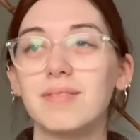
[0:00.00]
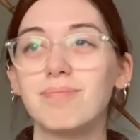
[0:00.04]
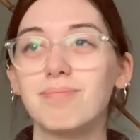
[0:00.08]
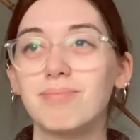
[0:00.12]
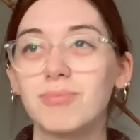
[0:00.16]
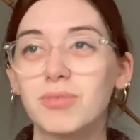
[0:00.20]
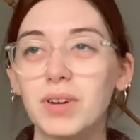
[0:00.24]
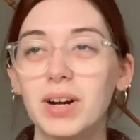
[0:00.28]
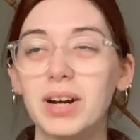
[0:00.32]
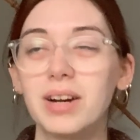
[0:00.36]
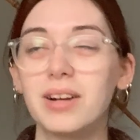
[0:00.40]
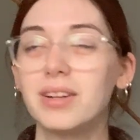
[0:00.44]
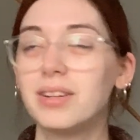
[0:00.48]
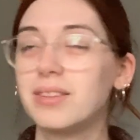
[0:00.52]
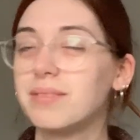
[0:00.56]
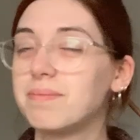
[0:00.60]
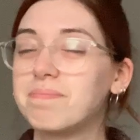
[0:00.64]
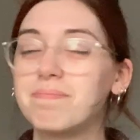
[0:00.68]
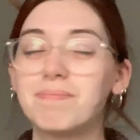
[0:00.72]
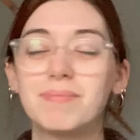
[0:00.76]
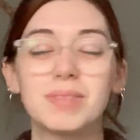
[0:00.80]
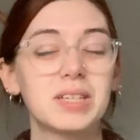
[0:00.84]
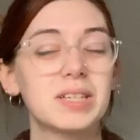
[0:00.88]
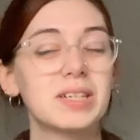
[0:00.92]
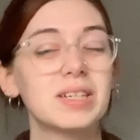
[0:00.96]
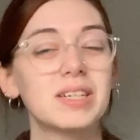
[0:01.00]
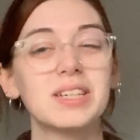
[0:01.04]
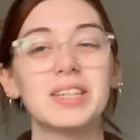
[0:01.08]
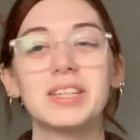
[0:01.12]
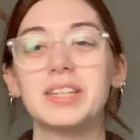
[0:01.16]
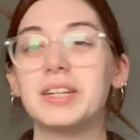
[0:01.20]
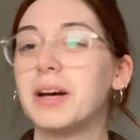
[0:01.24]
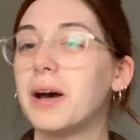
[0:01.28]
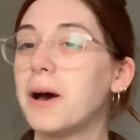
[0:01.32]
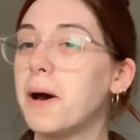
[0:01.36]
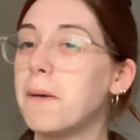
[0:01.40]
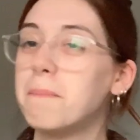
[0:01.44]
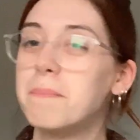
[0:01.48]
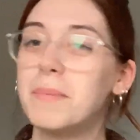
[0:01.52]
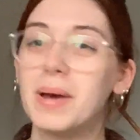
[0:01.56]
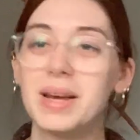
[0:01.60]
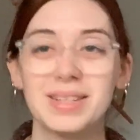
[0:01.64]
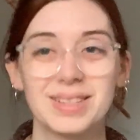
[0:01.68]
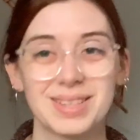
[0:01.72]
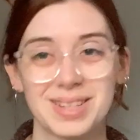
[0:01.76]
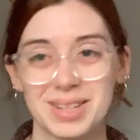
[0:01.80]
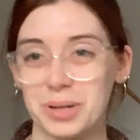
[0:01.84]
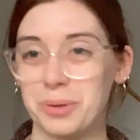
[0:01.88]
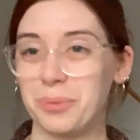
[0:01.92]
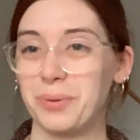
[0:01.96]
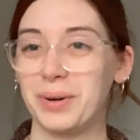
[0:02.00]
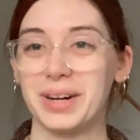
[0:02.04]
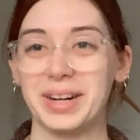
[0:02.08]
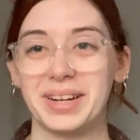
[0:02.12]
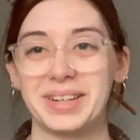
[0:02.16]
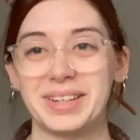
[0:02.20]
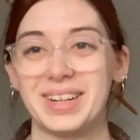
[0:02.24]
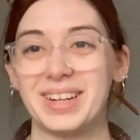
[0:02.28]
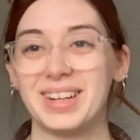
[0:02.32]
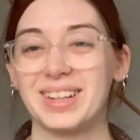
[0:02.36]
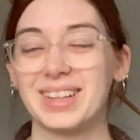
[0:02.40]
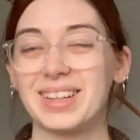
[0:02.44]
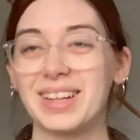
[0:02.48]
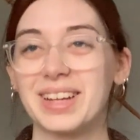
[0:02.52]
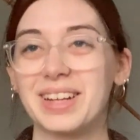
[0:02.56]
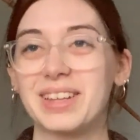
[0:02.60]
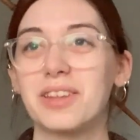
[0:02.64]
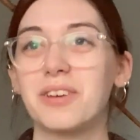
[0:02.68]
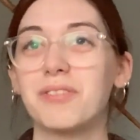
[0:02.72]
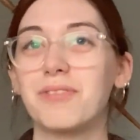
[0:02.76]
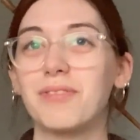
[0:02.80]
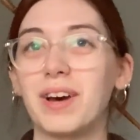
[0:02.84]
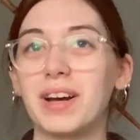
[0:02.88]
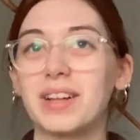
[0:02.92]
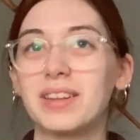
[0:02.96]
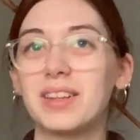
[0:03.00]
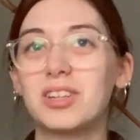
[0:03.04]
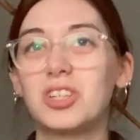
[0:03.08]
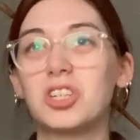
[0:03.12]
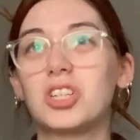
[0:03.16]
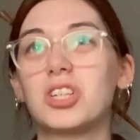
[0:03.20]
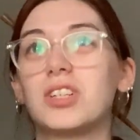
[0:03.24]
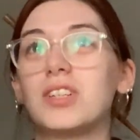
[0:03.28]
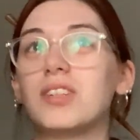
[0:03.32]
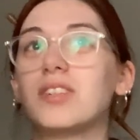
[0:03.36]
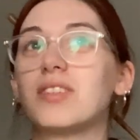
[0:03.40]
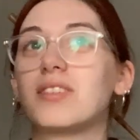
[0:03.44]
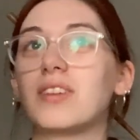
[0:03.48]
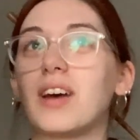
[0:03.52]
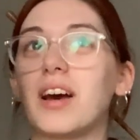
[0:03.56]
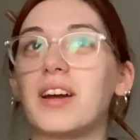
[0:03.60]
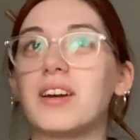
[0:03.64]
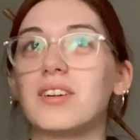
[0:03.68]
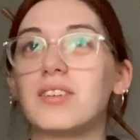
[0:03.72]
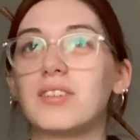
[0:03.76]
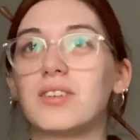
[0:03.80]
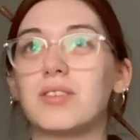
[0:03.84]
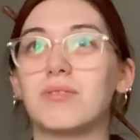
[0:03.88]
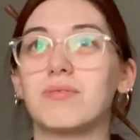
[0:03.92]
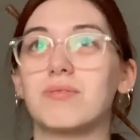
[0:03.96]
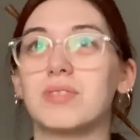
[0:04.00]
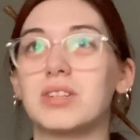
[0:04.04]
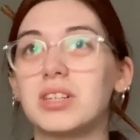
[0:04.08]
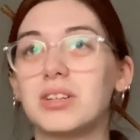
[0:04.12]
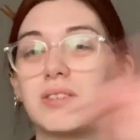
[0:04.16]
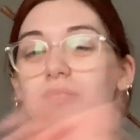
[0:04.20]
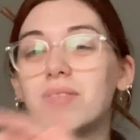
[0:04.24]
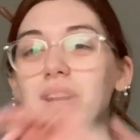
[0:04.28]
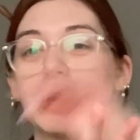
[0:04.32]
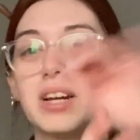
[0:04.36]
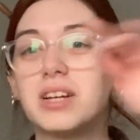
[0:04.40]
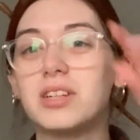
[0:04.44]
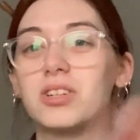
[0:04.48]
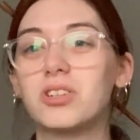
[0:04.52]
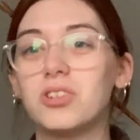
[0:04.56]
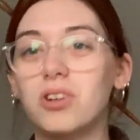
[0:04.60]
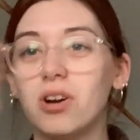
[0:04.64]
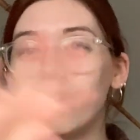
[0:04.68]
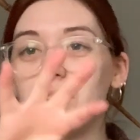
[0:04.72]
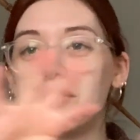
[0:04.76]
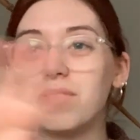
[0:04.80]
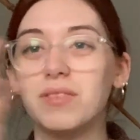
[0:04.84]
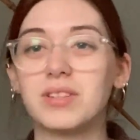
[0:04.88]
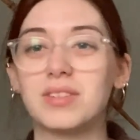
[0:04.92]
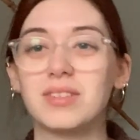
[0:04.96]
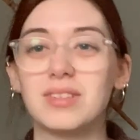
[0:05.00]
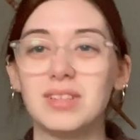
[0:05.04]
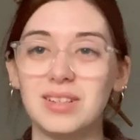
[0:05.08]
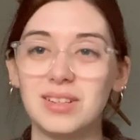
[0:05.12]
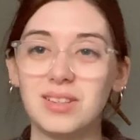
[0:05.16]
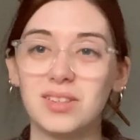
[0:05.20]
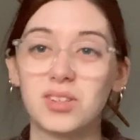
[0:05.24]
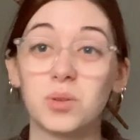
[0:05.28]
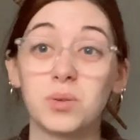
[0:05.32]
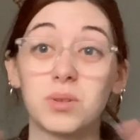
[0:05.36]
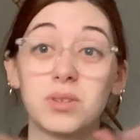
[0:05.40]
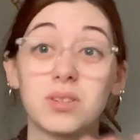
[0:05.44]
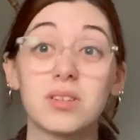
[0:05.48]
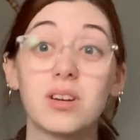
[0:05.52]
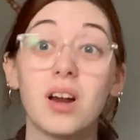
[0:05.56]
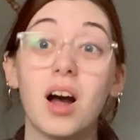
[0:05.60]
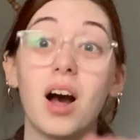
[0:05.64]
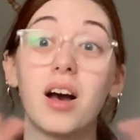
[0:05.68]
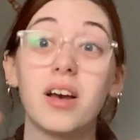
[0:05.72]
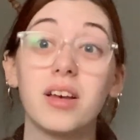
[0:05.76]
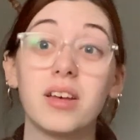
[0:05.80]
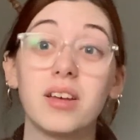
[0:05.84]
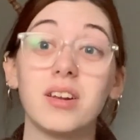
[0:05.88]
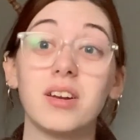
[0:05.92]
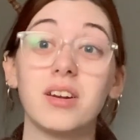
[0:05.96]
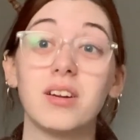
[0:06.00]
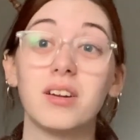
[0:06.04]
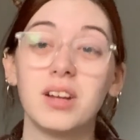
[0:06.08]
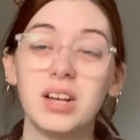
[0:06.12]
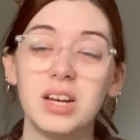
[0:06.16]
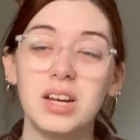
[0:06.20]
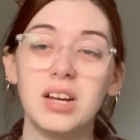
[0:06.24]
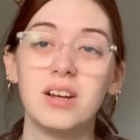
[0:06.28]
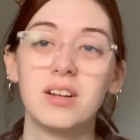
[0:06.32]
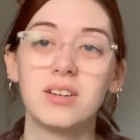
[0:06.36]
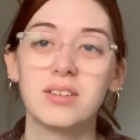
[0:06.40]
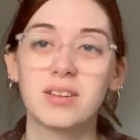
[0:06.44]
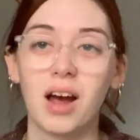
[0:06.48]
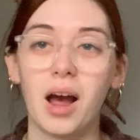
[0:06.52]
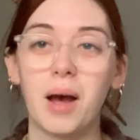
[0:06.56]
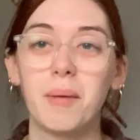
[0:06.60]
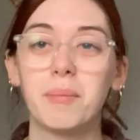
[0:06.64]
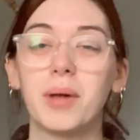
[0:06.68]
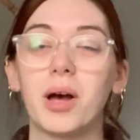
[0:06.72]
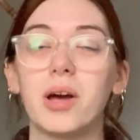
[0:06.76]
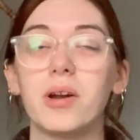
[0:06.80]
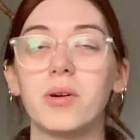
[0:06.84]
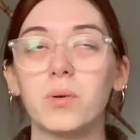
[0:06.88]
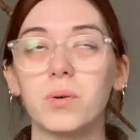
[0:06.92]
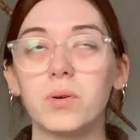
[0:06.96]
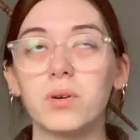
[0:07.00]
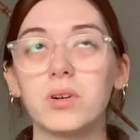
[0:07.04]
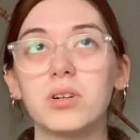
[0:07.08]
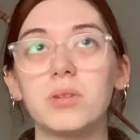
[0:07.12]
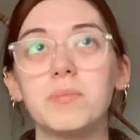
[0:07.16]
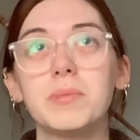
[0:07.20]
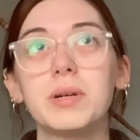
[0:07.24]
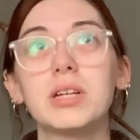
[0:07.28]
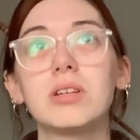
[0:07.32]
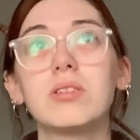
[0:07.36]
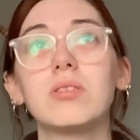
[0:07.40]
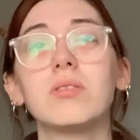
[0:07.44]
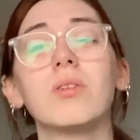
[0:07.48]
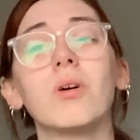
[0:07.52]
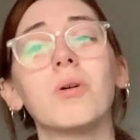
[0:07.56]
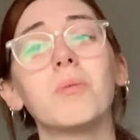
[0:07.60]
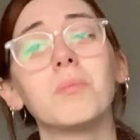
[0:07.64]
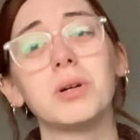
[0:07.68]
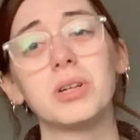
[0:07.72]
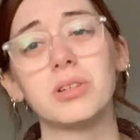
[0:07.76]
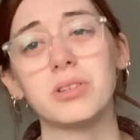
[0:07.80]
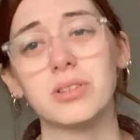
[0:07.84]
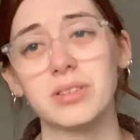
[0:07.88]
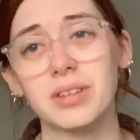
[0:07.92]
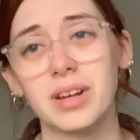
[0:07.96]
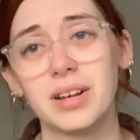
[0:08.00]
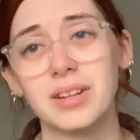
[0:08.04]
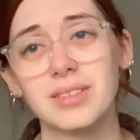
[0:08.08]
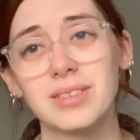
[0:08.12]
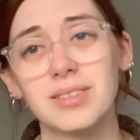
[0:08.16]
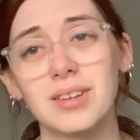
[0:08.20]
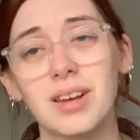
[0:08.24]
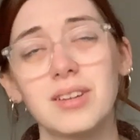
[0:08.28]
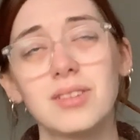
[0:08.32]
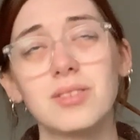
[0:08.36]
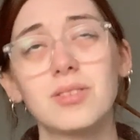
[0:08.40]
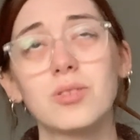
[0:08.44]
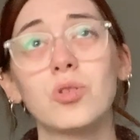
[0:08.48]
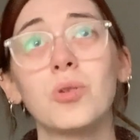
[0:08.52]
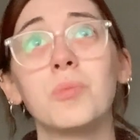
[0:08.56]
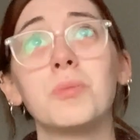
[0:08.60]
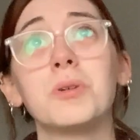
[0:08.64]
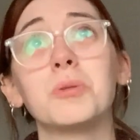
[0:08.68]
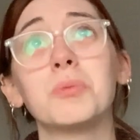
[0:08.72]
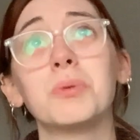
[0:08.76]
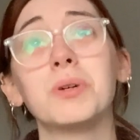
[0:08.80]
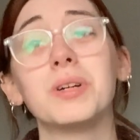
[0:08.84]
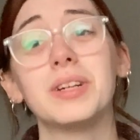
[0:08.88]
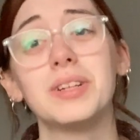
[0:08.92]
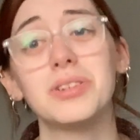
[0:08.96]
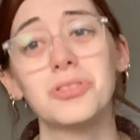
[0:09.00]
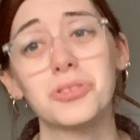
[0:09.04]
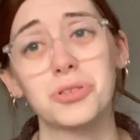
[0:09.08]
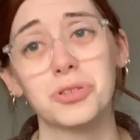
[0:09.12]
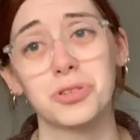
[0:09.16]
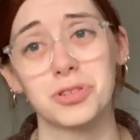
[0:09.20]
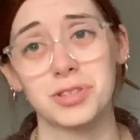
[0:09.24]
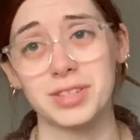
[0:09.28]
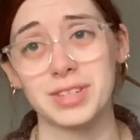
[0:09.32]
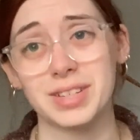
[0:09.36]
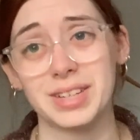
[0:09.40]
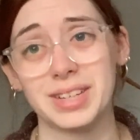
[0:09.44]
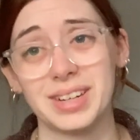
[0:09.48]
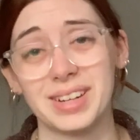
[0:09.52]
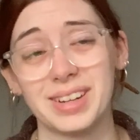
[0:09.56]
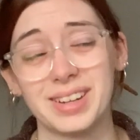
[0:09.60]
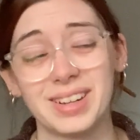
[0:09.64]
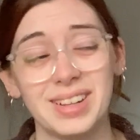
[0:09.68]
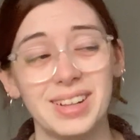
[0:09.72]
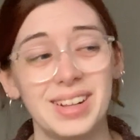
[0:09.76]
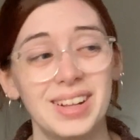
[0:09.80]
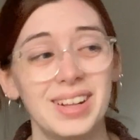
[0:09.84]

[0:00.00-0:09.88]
Greta did amazing work. Like the fact that she decided to rearrange all of the scenes so it's not in timeline order makes so much sense and is so much more interesting.